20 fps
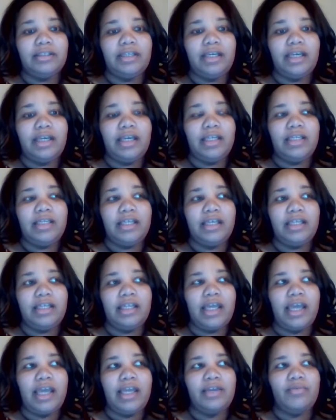and then
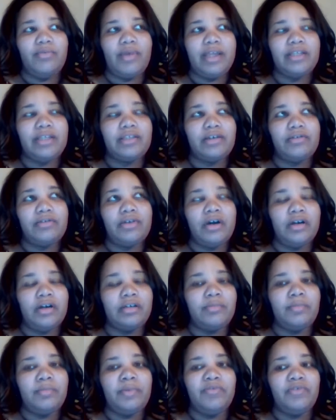they had to wait so
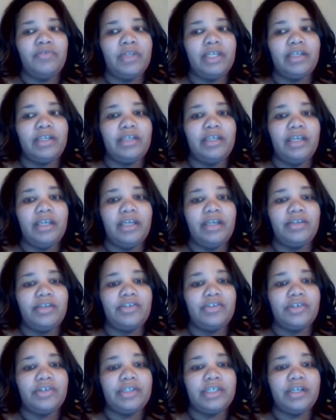long before they could get
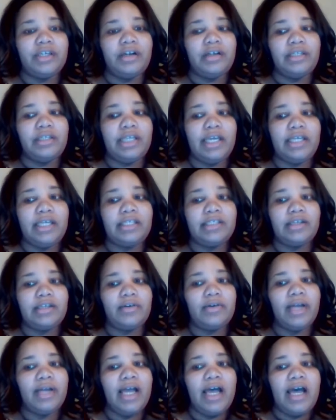insurance and all that. So
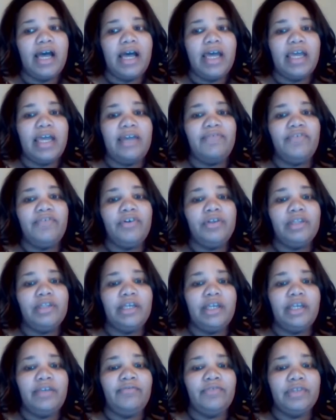if you're
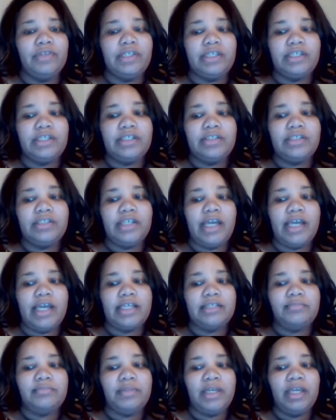looking for this as
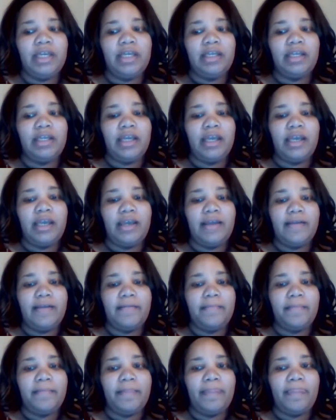being a,
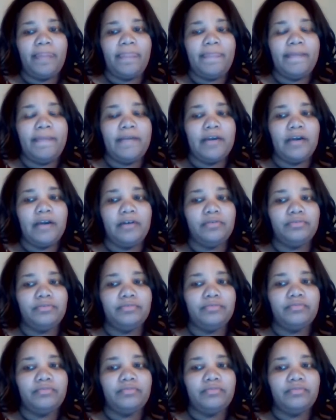you know,
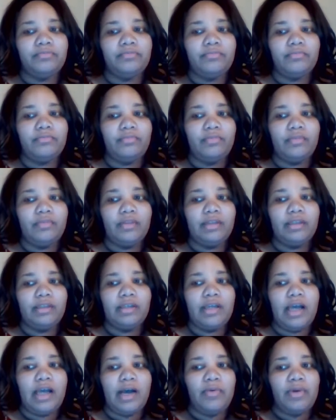
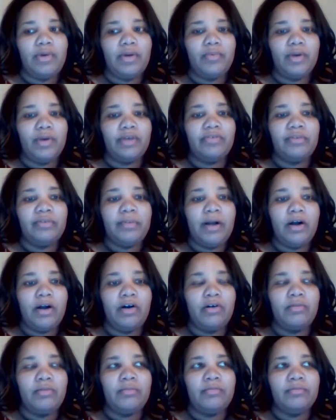I want to work from
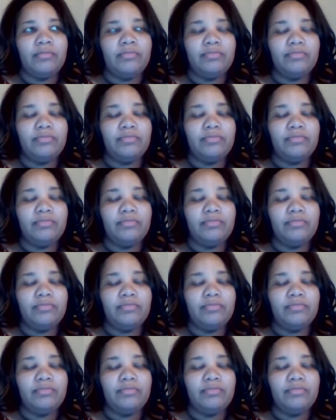home